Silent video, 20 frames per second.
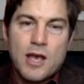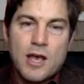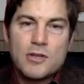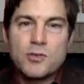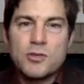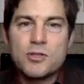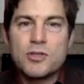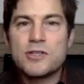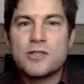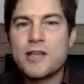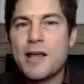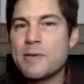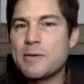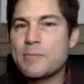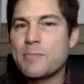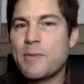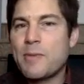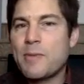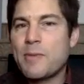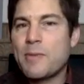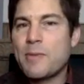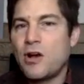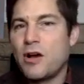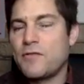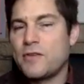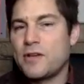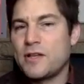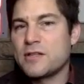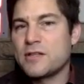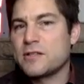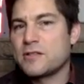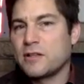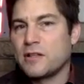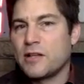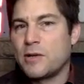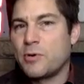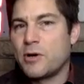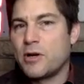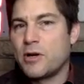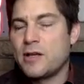So systemic bias often isn't
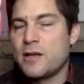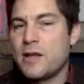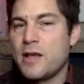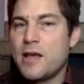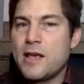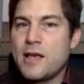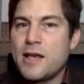deliberate.